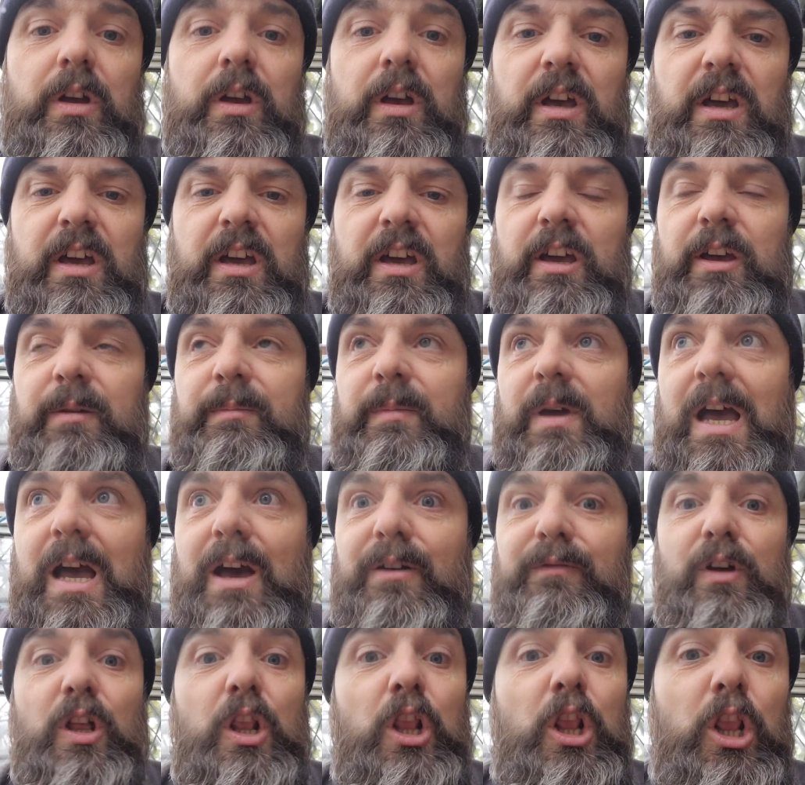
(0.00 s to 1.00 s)

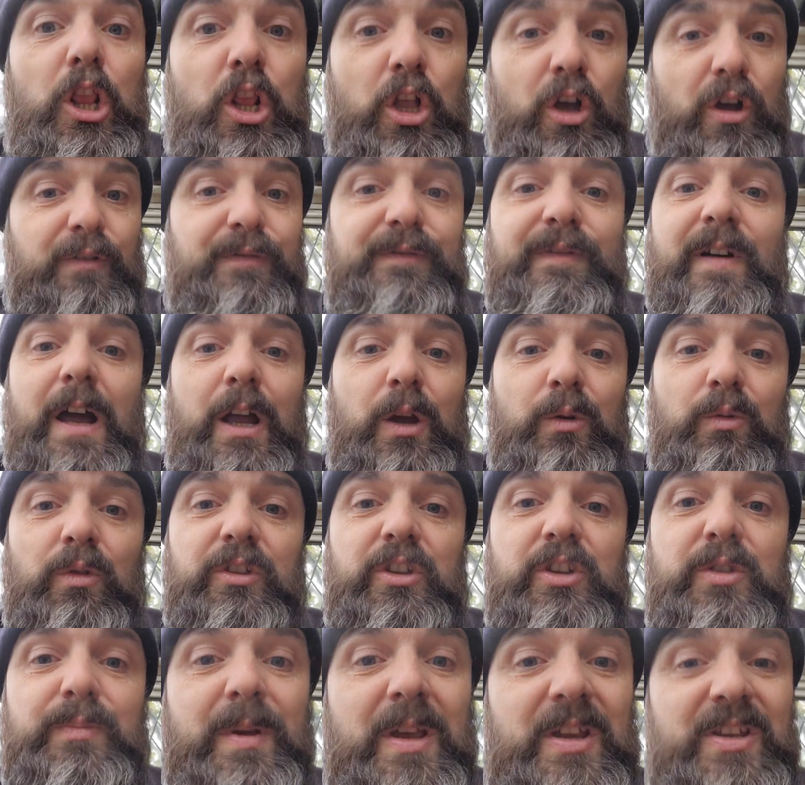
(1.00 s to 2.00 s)
have a lot of
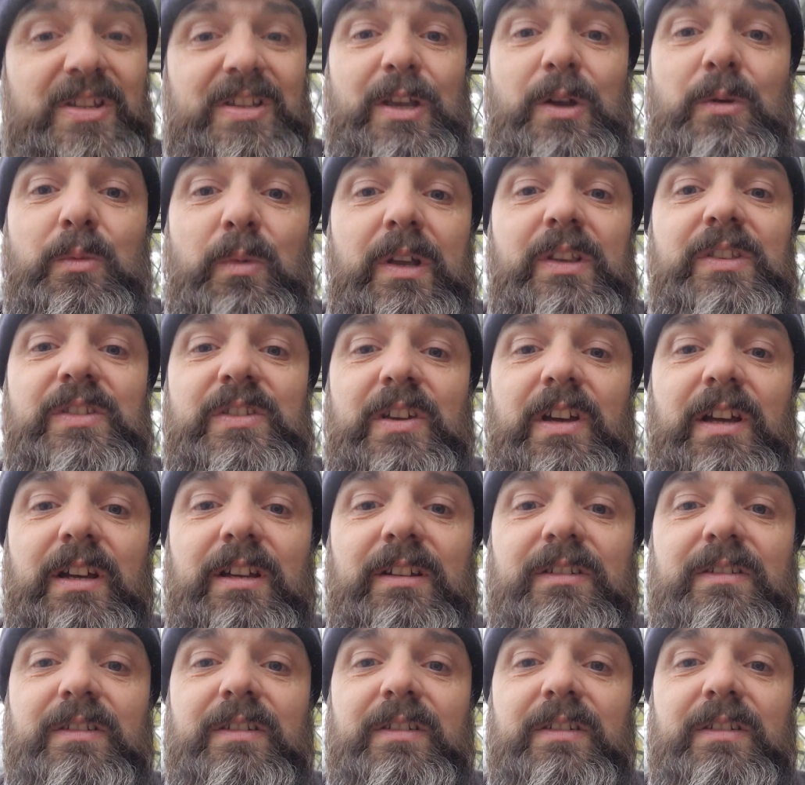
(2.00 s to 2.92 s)
firewood, especially in winter,